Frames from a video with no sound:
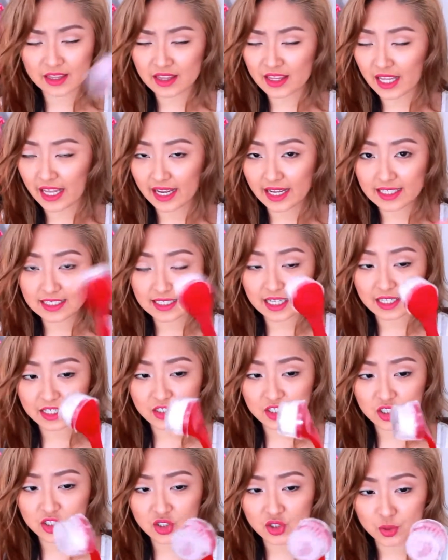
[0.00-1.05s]
Like I said,
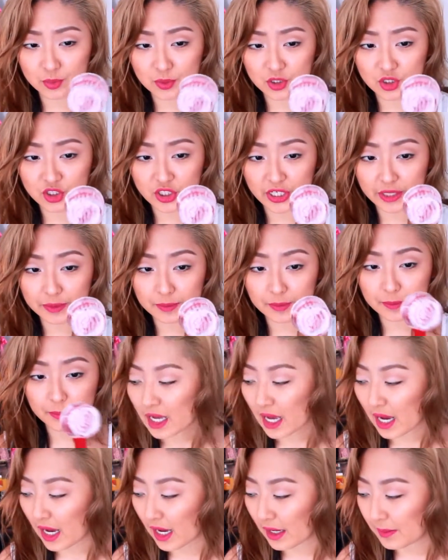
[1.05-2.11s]
these are super cheap,
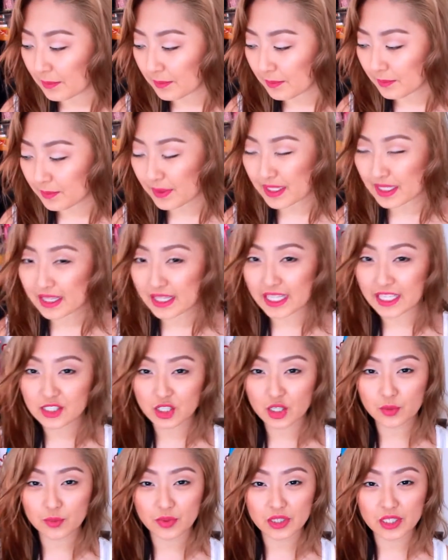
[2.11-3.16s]
but these
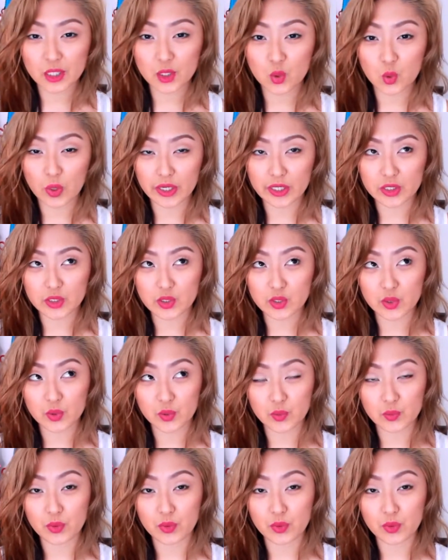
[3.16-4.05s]
aren't really going to